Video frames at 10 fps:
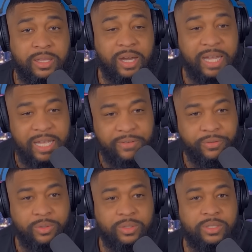They're
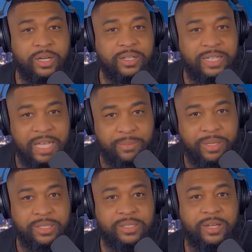evil. They're
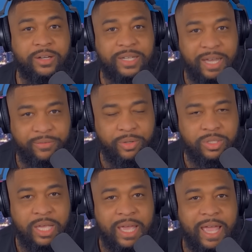demons. They're
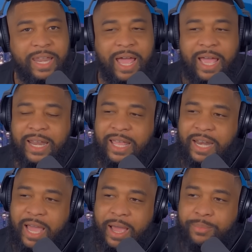devils. And I and,
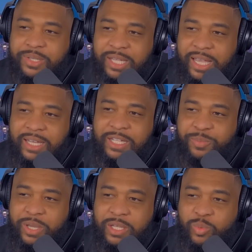and I, am saying
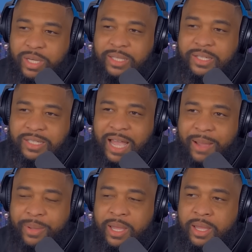this because we need to
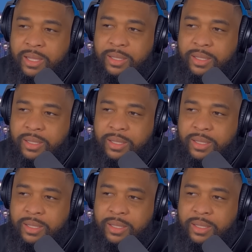stop,